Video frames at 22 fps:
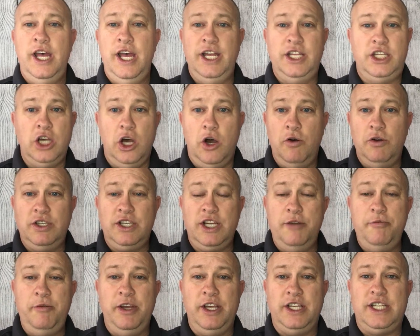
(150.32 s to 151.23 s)
it's always
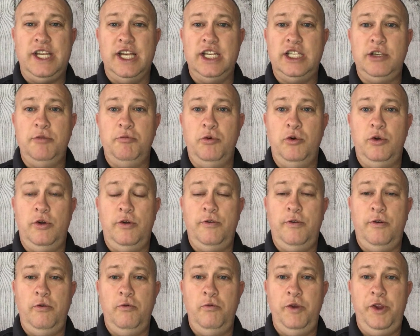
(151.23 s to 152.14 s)
going to be
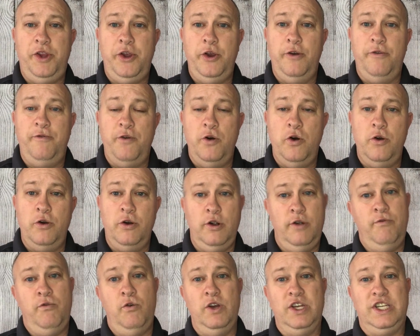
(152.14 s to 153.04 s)
accessible with your phone
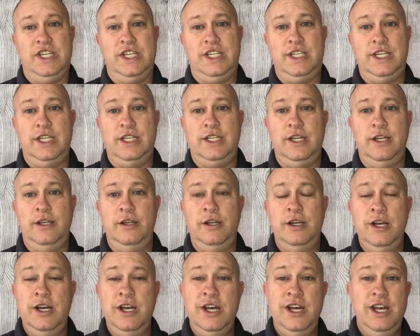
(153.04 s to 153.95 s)
or voice assistant.
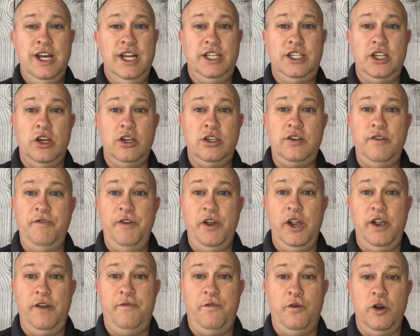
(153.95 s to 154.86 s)
It's also
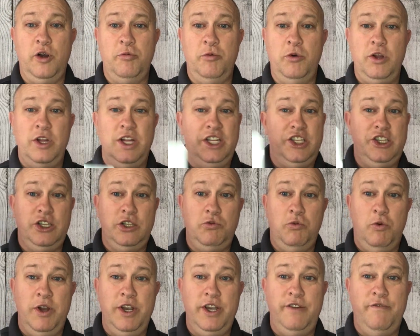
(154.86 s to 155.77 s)
very affordable. It's just
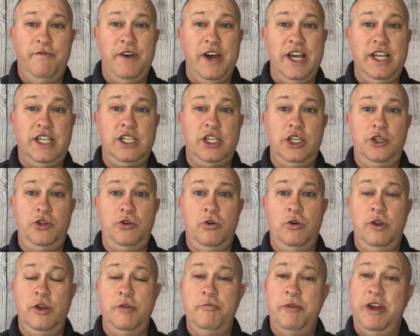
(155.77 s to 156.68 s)
one device
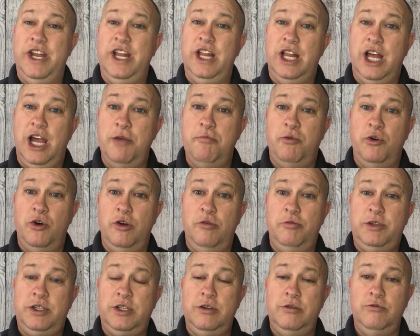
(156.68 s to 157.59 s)
controlling many light
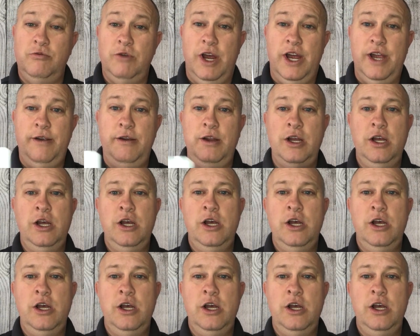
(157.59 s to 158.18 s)
bulbs, right?